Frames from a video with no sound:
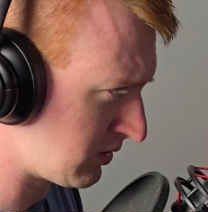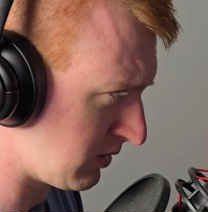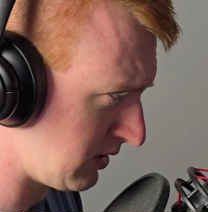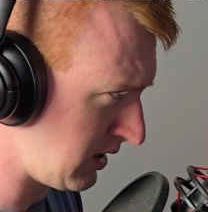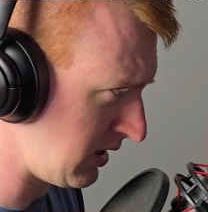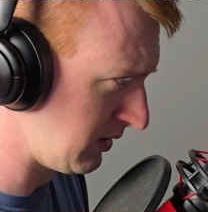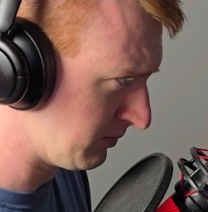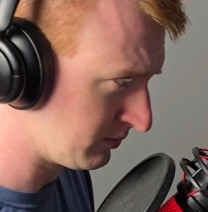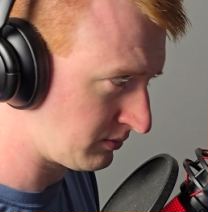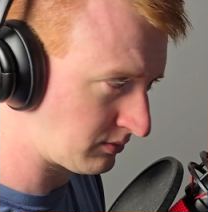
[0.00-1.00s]
see
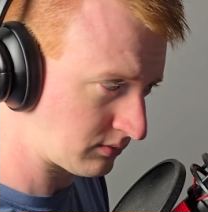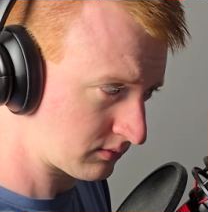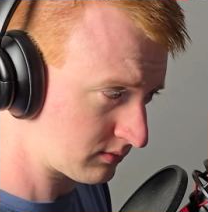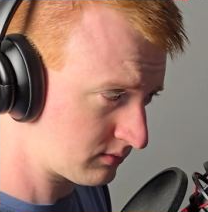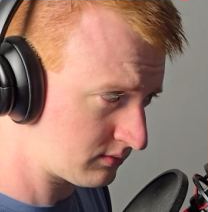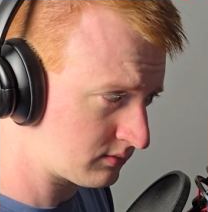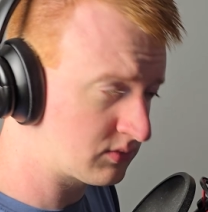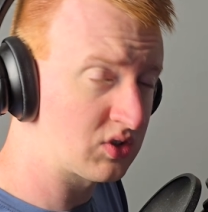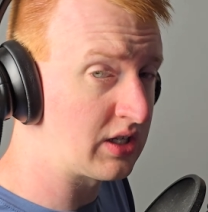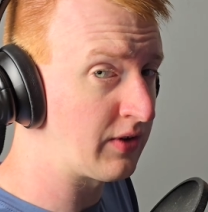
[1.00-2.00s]

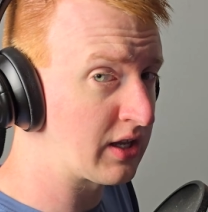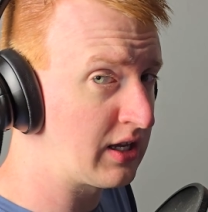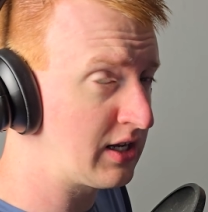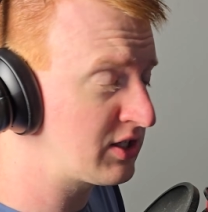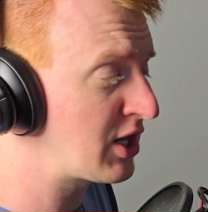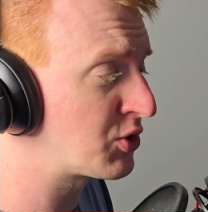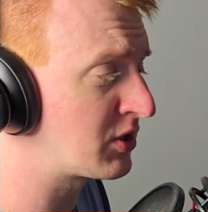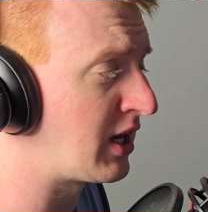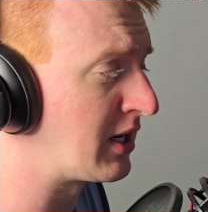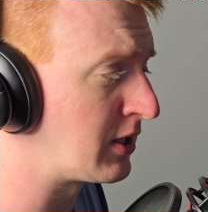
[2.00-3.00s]
if I can get a
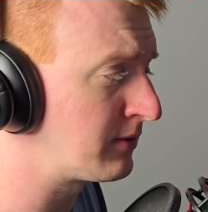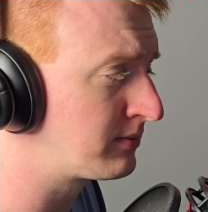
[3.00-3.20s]
Tetris line here.